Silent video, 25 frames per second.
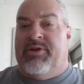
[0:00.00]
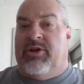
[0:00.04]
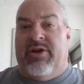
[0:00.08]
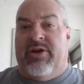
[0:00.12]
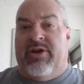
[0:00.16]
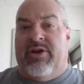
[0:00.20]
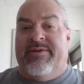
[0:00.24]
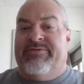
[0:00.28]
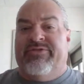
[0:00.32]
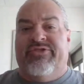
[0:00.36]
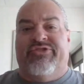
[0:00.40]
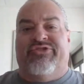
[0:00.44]
You
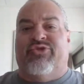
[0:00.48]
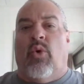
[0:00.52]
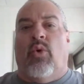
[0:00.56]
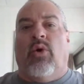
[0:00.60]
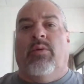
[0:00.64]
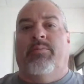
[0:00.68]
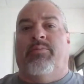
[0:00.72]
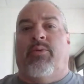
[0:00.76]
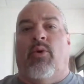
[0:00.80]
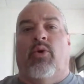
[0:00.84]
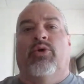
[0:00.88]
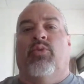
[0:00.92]
don't have to
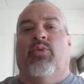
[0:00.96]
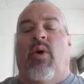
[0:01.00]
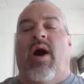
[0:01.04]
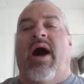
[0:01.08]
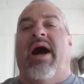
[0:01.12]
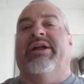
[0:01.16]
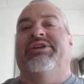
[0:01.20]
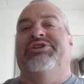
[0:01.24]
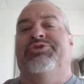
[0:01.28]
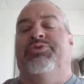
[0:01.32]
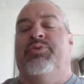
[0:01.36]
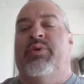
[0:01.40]
scoreboard
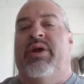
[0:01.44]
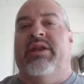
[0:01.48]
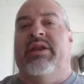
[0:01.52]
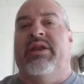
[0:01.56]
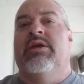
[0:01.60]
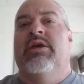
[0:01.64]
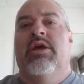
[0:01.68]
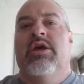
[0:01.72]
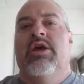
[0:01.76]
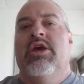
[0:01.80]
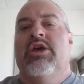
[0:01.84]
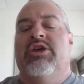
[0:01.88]
watch
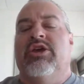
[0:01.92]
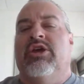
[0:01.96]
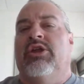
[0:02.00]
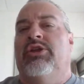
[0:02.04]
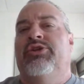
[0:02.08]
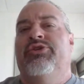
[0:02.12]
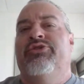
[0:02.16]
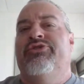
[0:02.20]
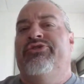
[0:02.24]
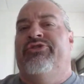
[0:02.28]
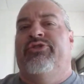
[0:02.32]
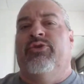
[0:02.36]
when you
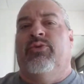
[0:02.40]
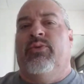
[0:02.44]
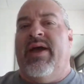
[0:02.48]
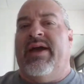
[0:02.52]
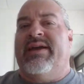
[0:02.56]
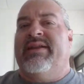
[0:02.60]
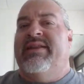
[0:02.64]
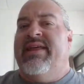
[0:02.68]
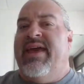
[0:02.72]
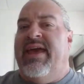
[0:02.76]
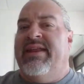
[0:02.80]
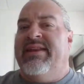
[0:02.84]
lose
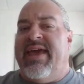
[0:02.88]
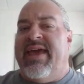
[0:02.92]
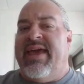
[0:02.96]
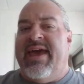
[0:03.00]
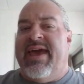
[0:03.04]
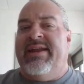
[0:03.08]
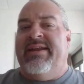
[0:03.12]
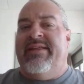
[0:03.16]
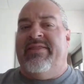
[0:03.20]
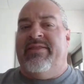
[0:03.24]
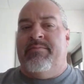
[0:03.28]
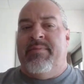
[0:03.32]
direct
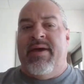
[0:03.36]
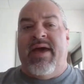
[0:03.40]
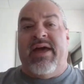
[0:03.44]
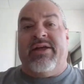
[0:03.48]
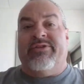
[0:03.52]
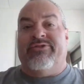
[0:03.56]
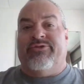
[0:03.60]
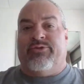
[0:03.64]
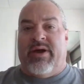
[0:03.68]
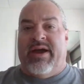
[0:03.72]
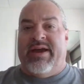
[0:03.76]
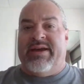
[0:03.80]
head-to-head to the Mets,